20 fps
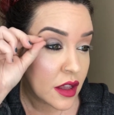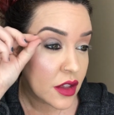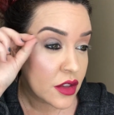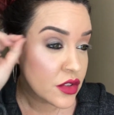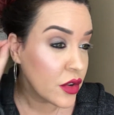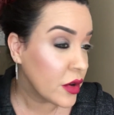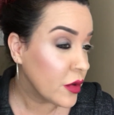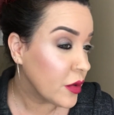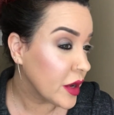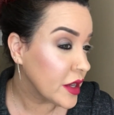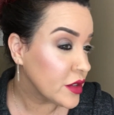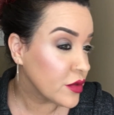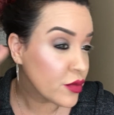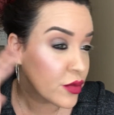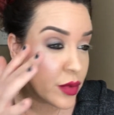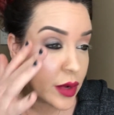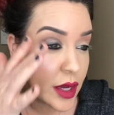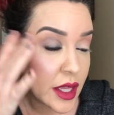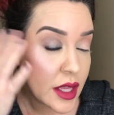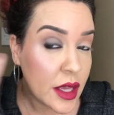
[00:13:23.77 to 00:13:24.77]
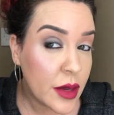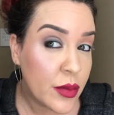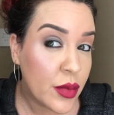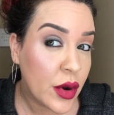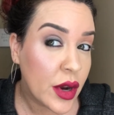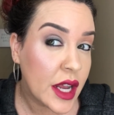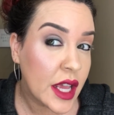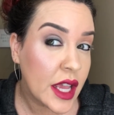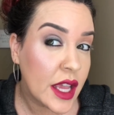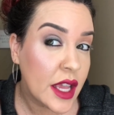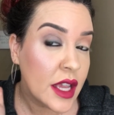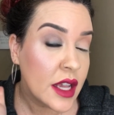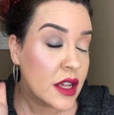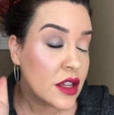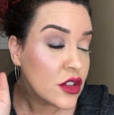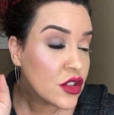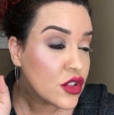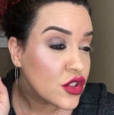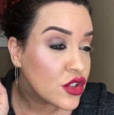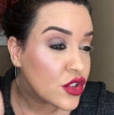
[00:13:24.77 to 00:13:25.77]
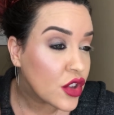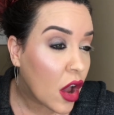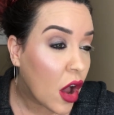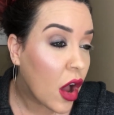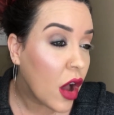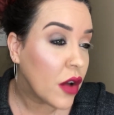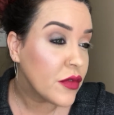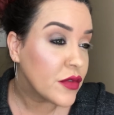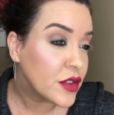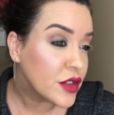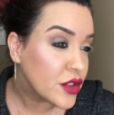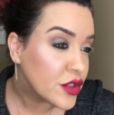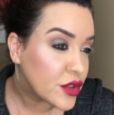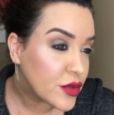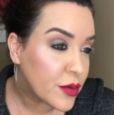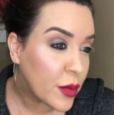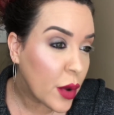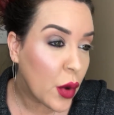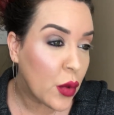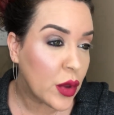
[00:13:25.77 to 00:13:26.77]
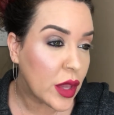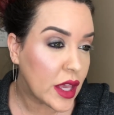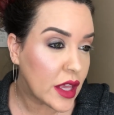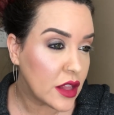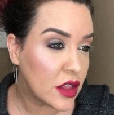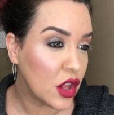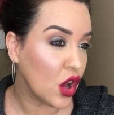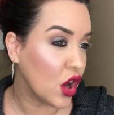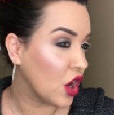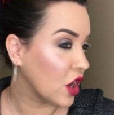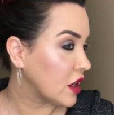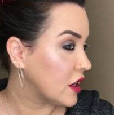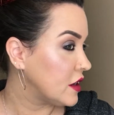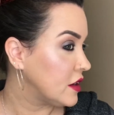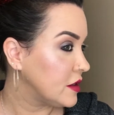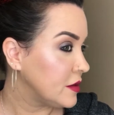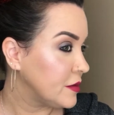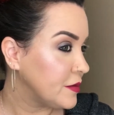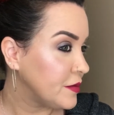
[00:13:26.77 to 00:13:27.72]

So anyways, really pretty, soft, smoky look